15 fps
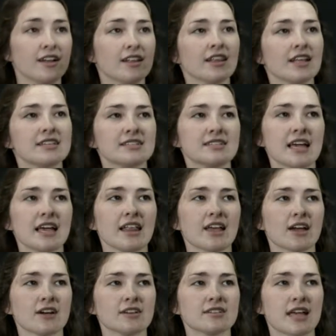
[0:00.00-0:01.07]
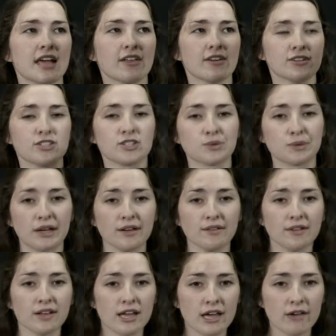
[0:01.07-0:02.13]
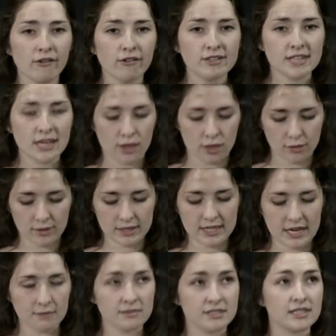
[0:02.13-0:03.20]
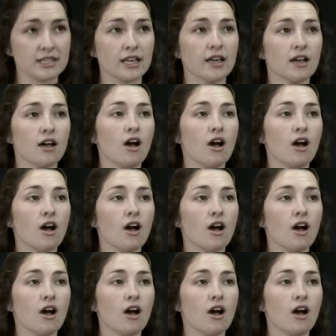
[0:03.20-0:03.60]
let's say like our scalar is 3, we want to take 3 times c.